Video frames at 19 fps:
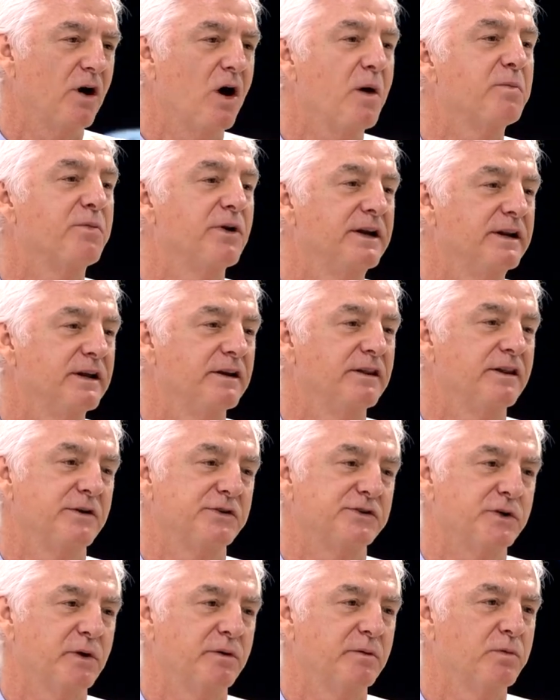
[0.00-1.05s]
operate in, they're
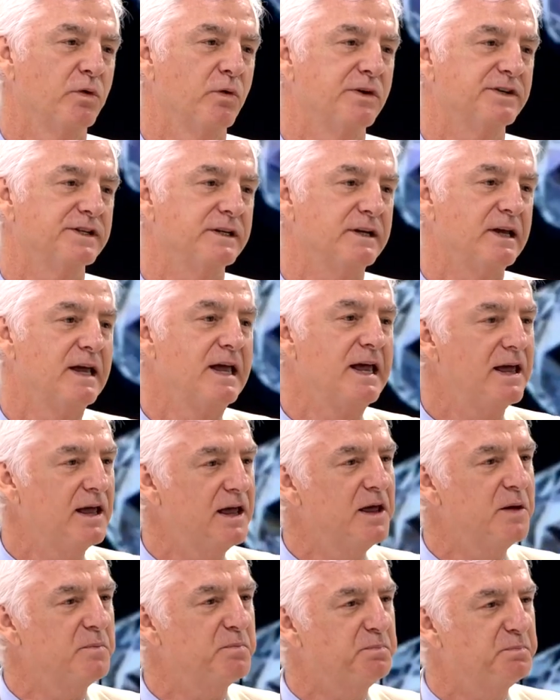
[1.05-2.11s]
so important.
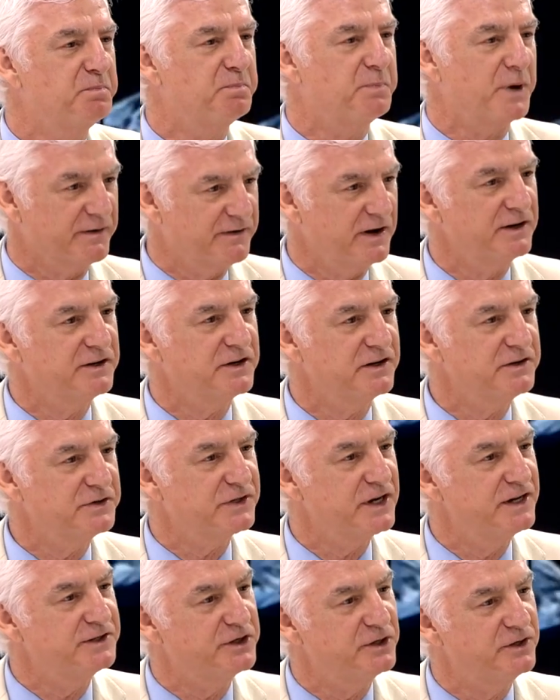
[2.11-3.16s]
But if I'm going to
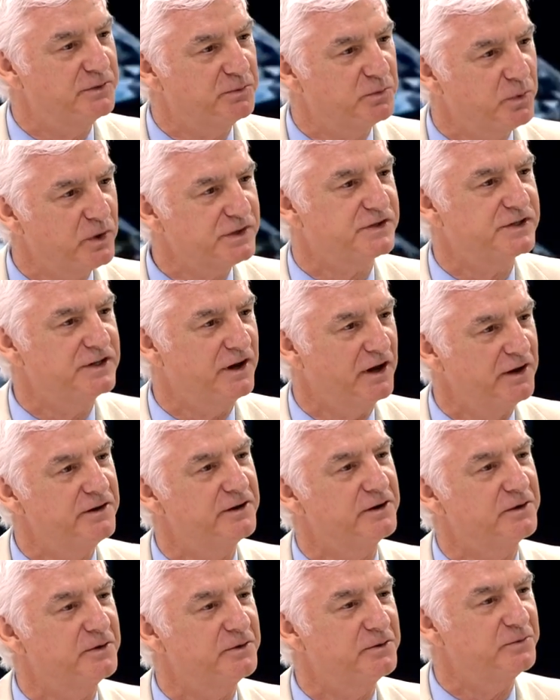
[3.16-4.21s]
say to you, that what's the
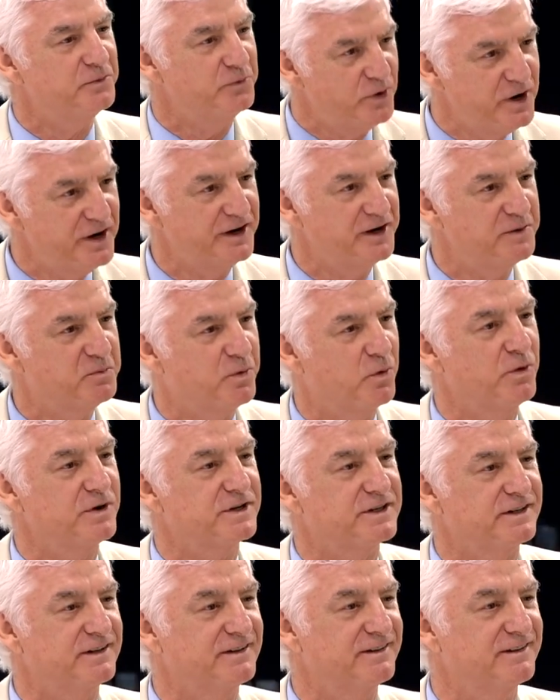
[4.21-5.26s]
other really
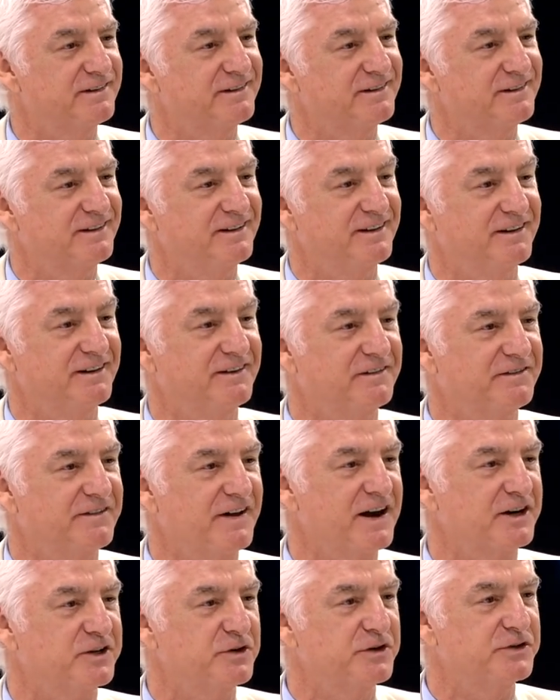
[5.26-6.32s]
important
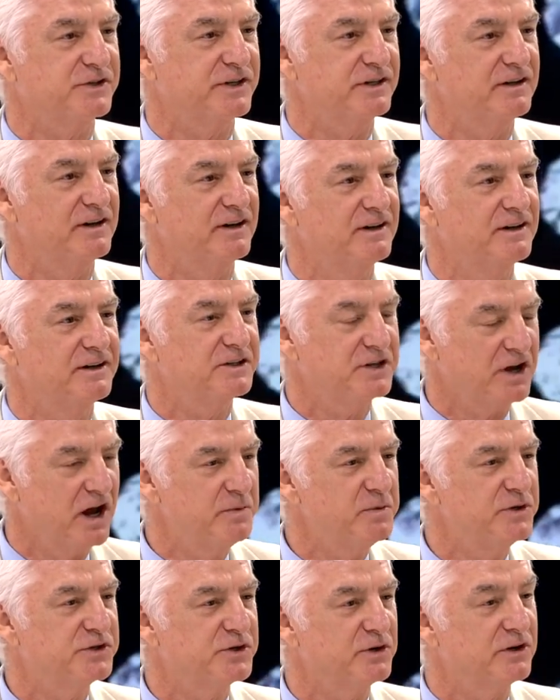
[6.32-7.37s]
factor is that
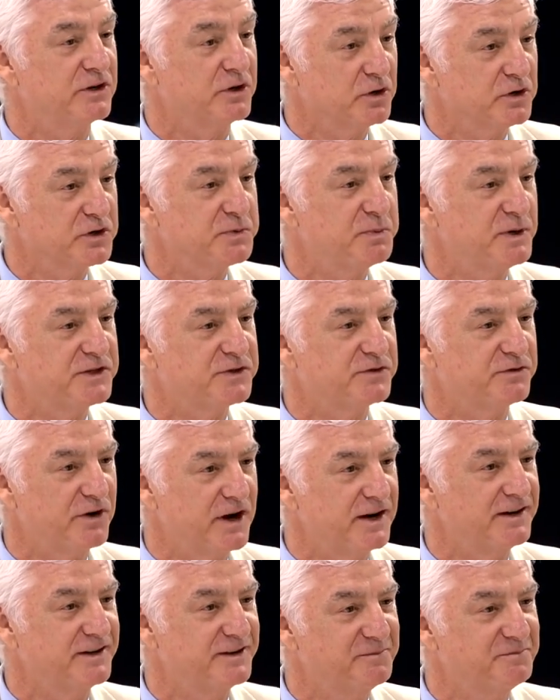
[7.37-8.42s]
diamonds are a girl's best friend.